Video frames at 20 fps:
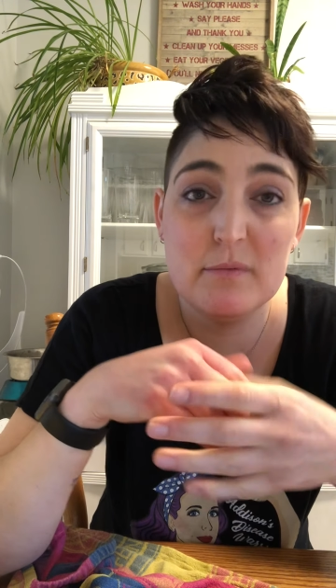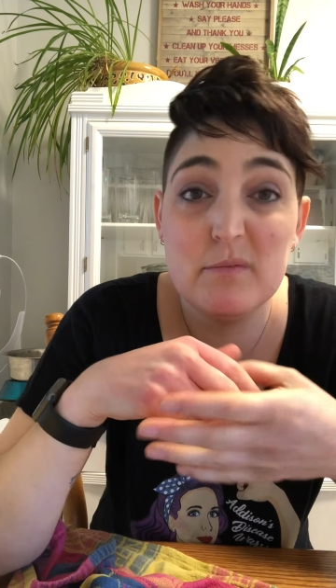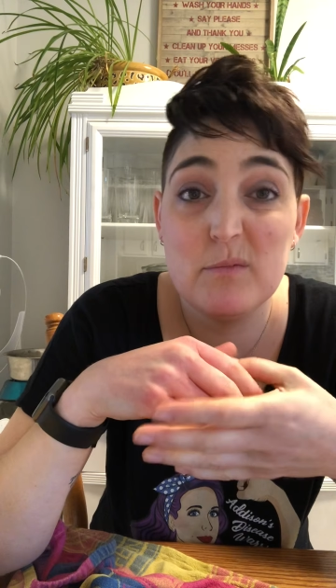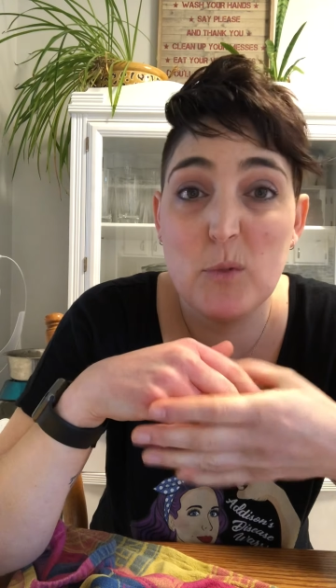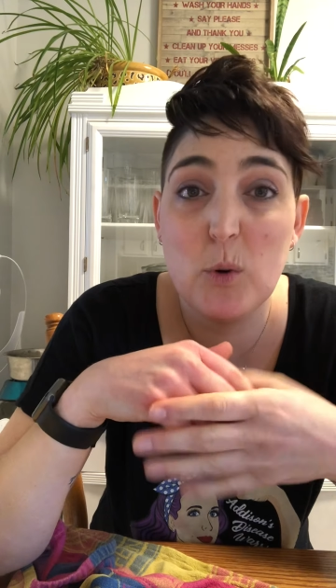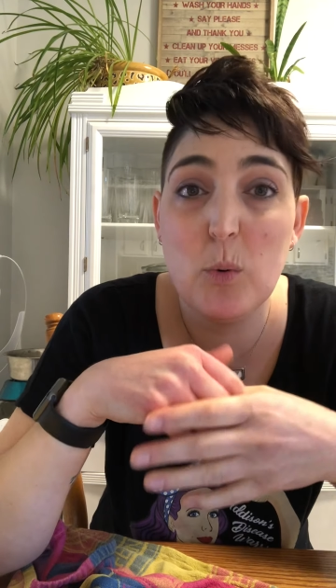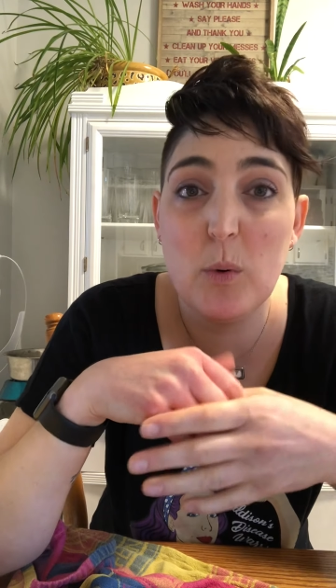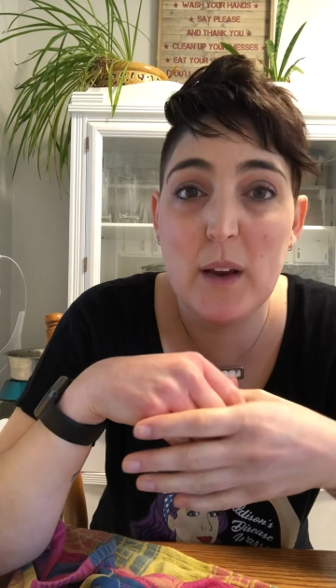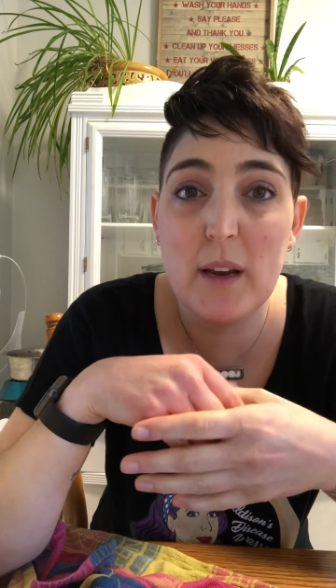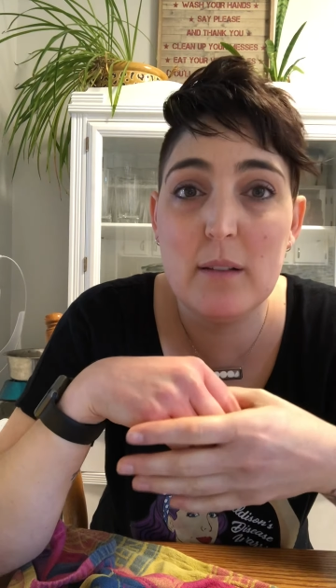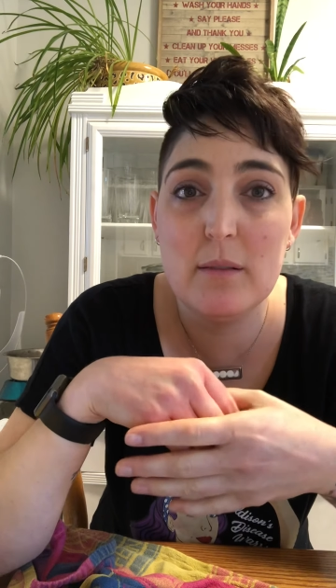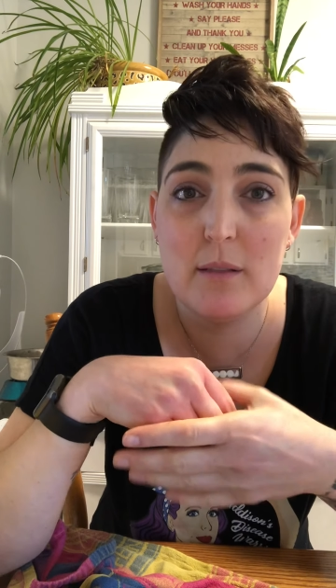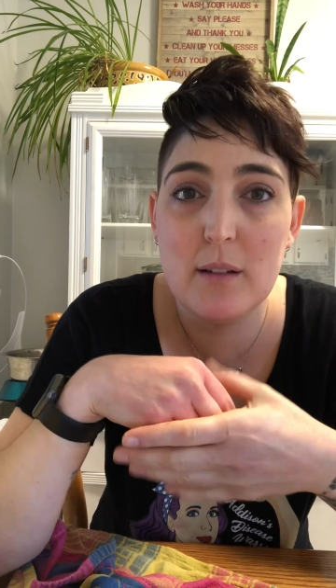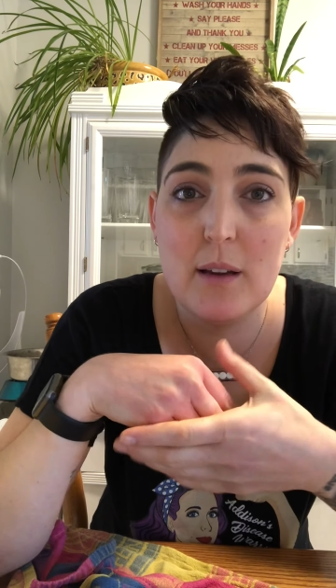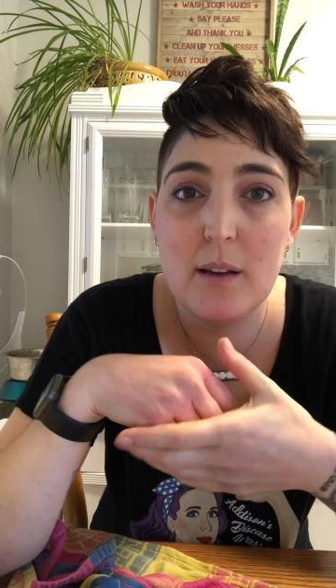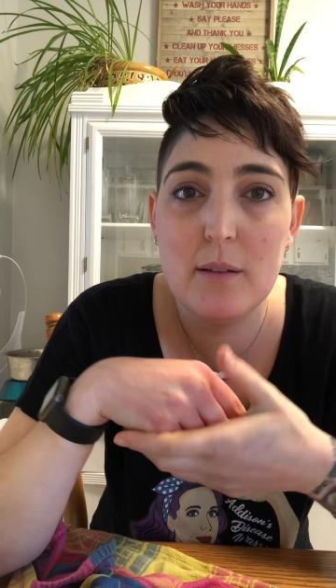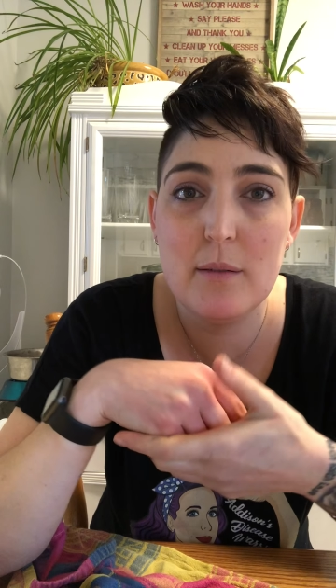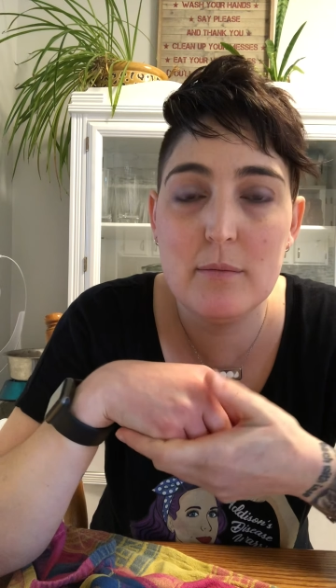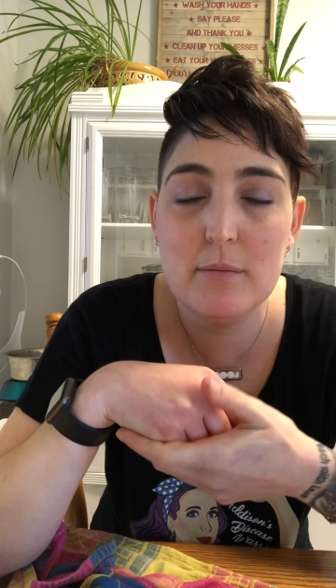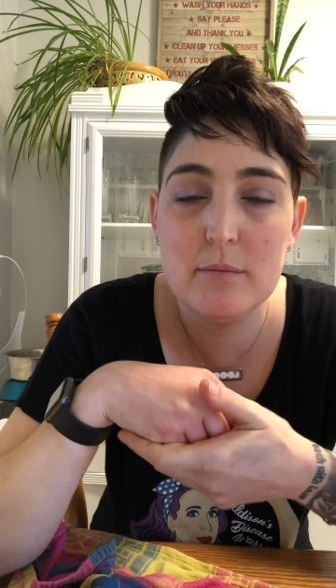quite
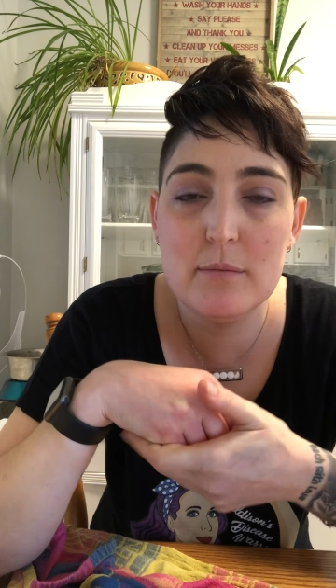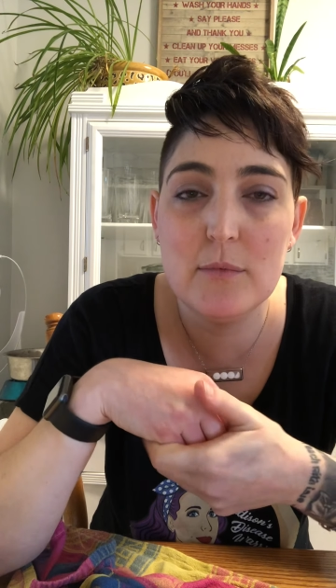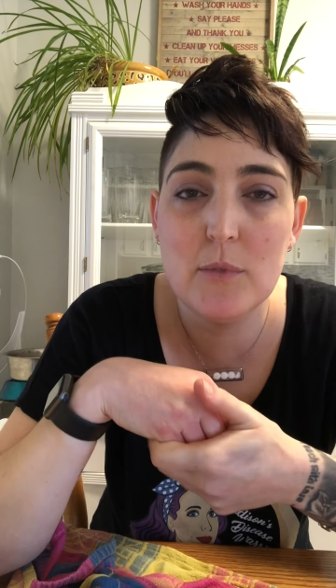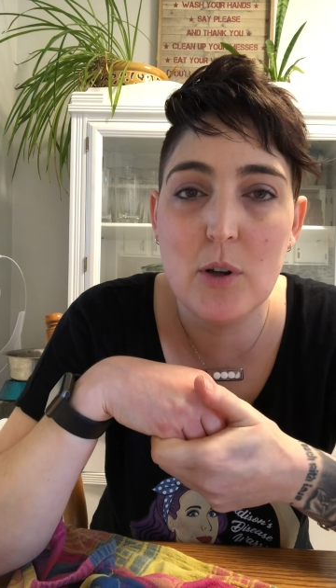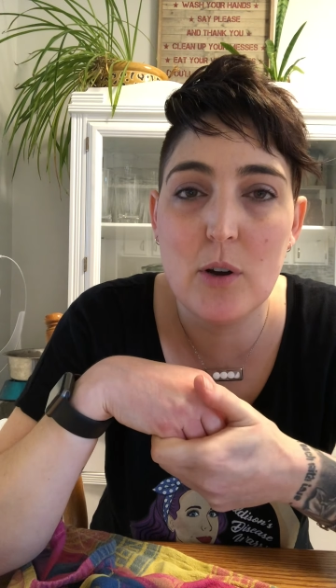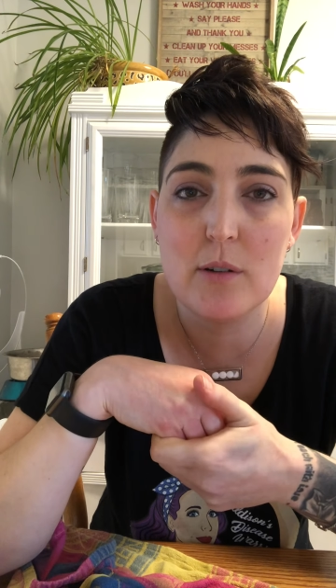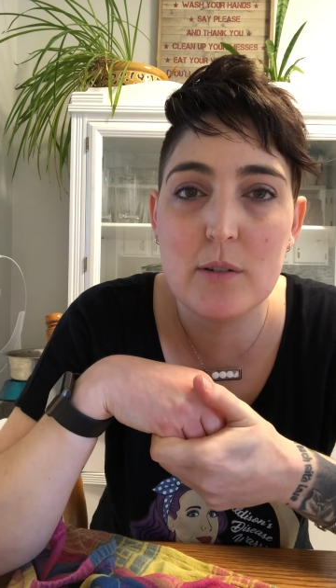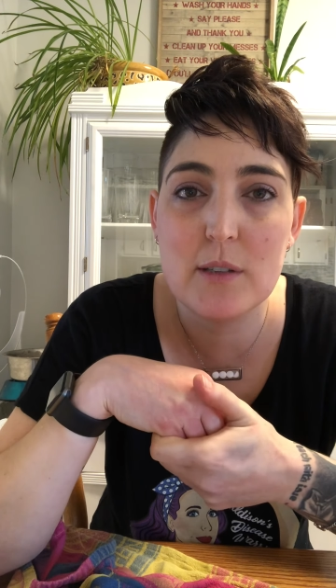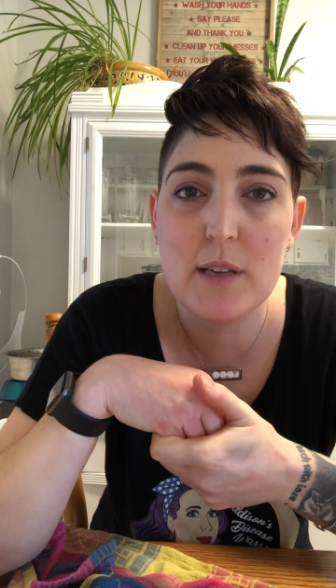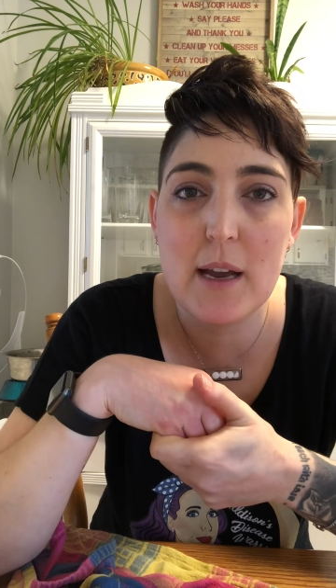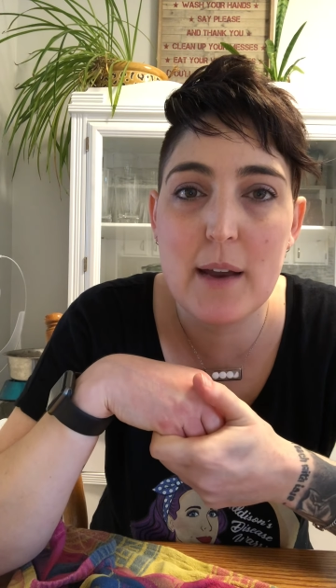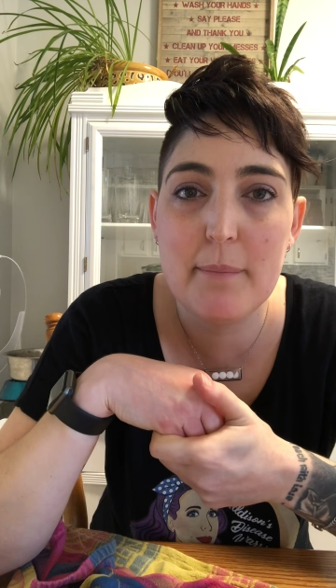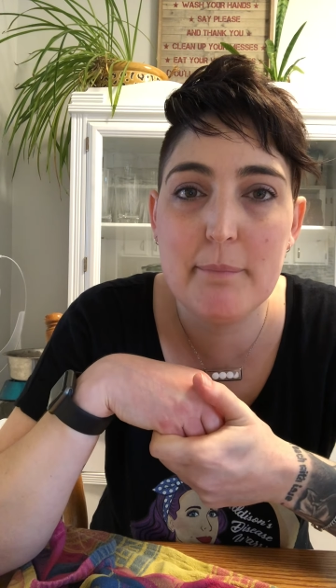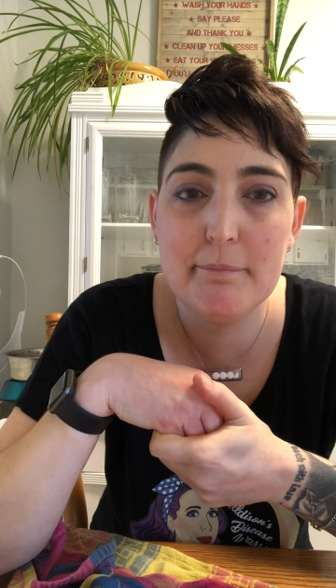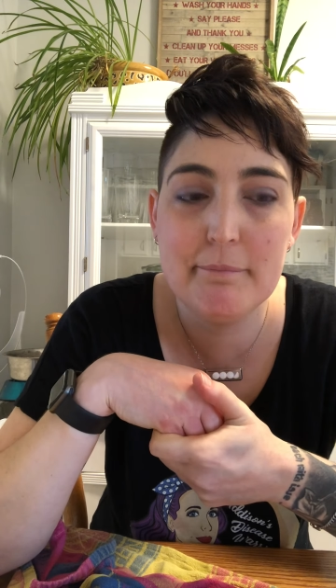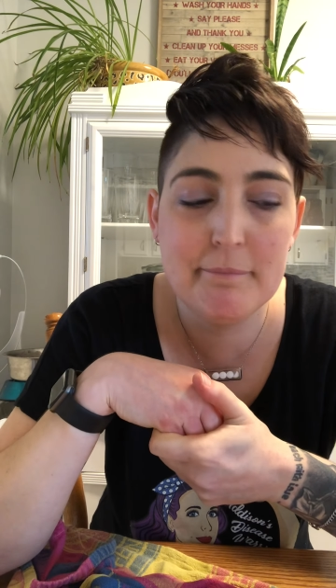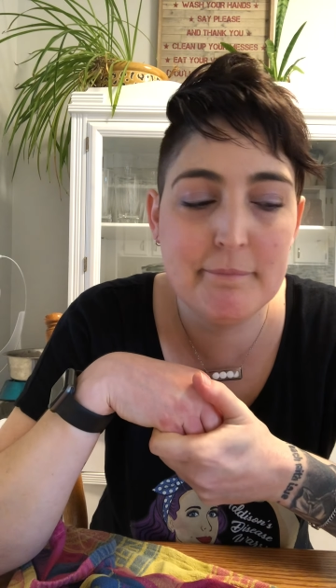a long time.